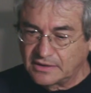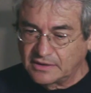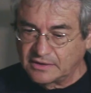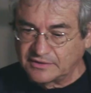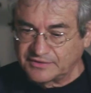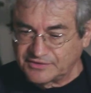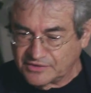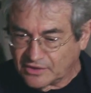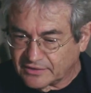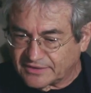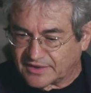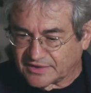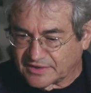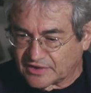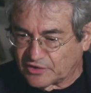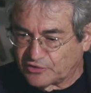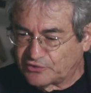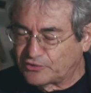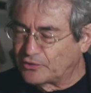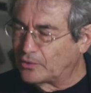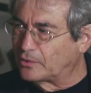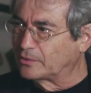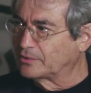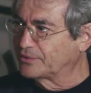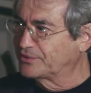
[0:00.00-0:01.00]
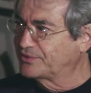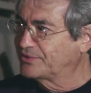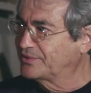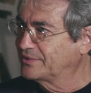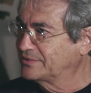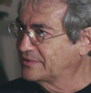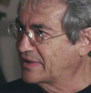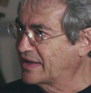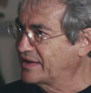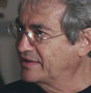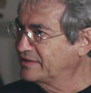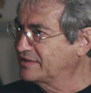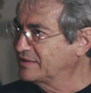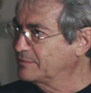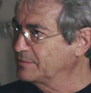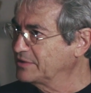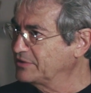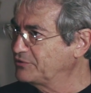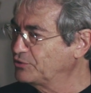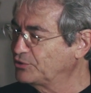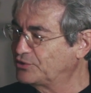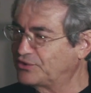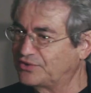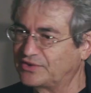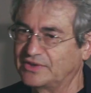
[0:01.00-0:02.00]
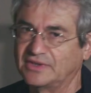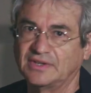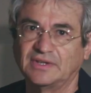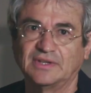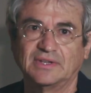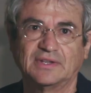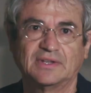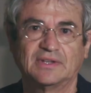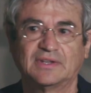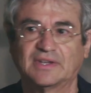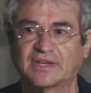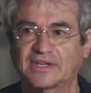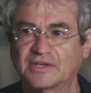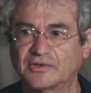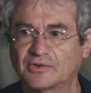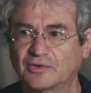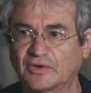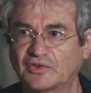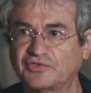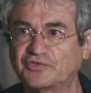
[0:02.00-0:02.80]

It's not that they're false, right? I mean, if you see, I don't know, a